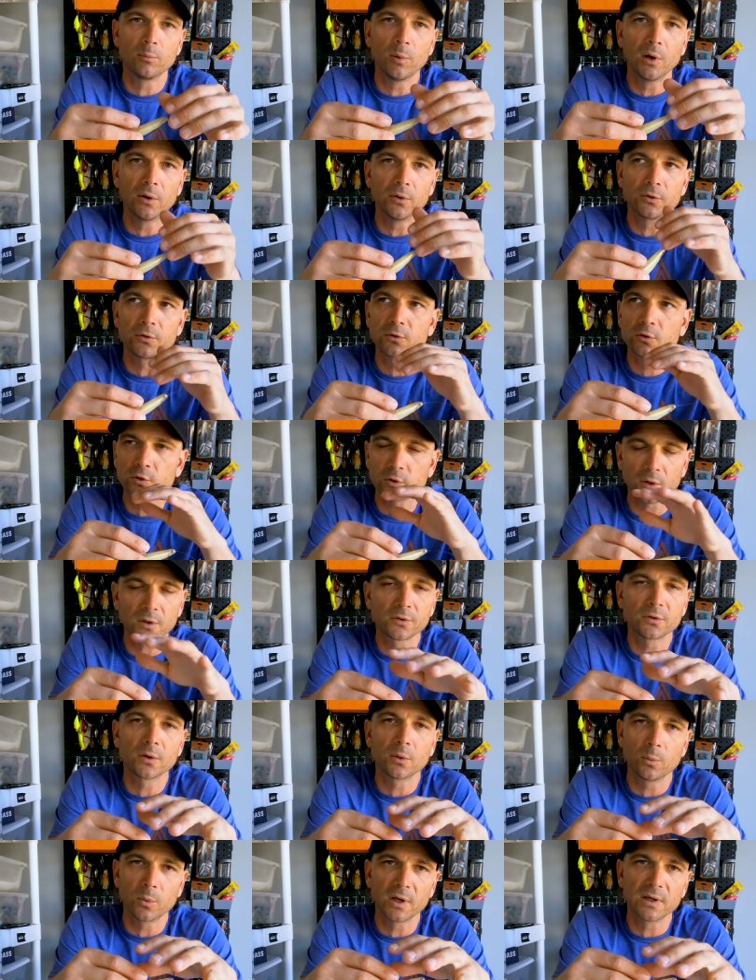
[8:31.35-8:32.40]
most
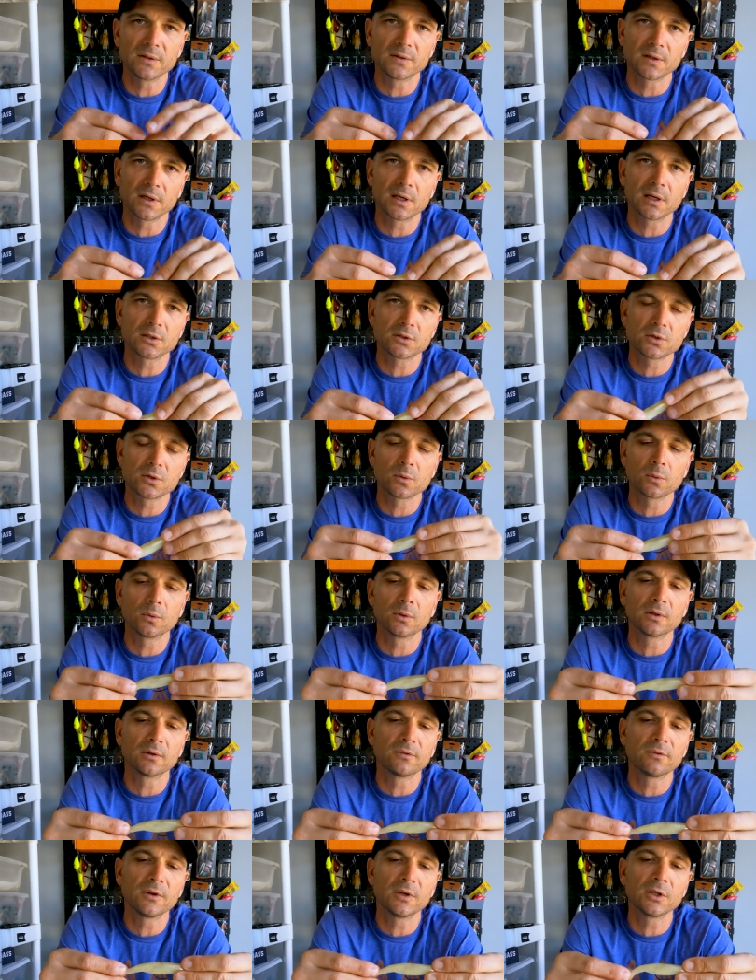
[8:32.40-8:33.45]
trusted ways to catch
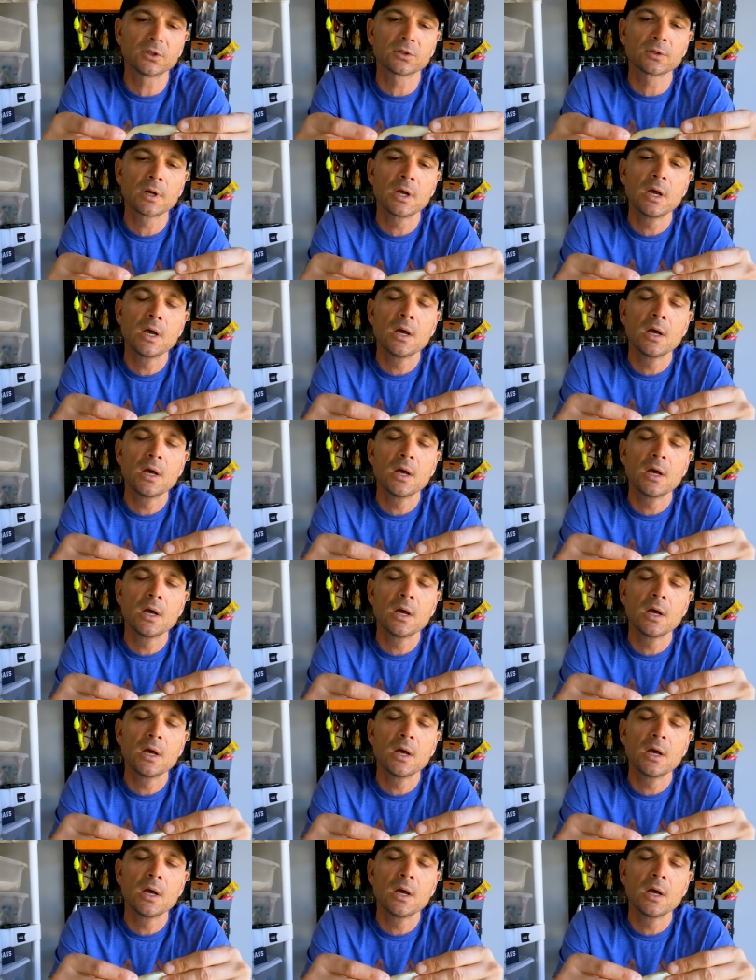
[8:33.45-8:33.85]
schooling fish.